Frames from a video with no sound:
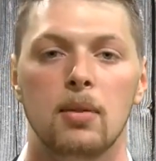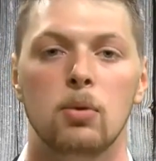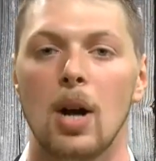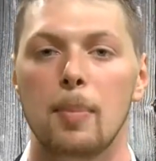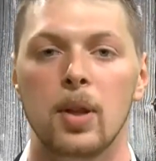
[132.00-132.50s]

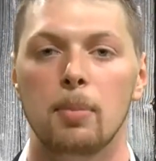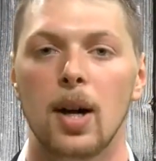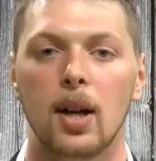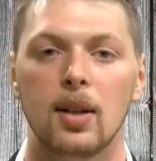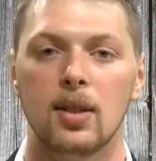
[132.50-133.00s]
drop in the
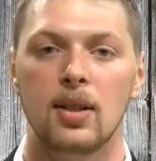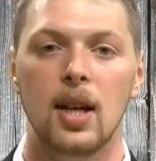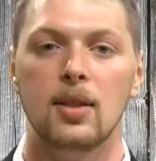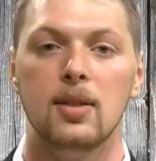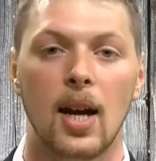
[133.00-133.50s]
bucket. It's a
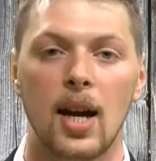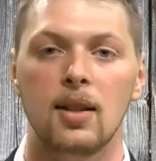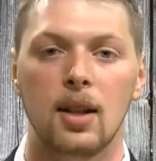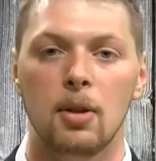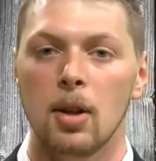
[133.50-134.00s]
dead sign
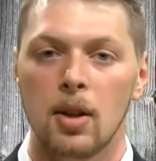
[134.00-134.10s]
that